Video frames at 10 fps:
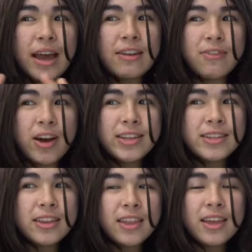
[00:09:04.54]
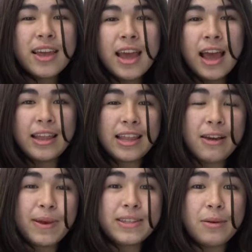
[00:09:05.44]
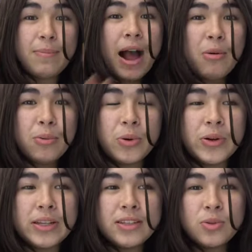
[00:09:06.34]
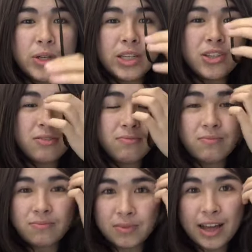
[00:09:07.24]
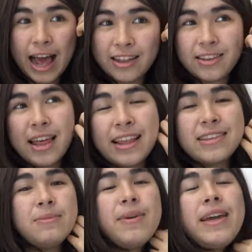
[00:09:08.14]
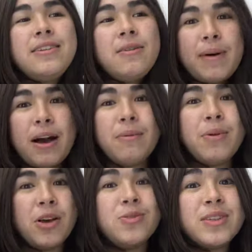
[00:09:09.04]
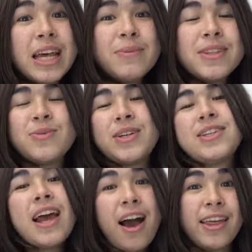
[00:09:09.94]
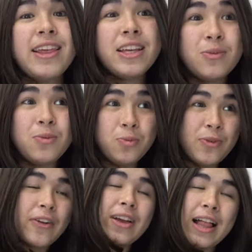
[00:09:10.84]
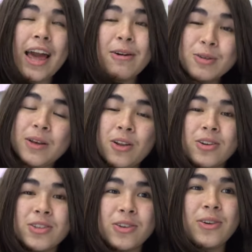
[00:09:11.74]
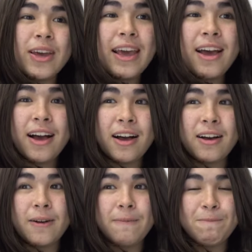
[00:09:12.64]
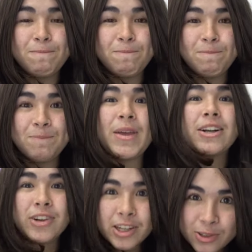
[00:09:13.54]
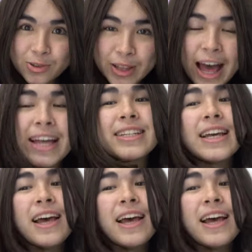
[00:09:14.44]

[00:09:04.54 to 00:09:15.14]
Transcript: advice, I think, and they have basically a PowerPoint which LSE made about personal statements, which I think very helped me a lot. So yeah, try to Google that.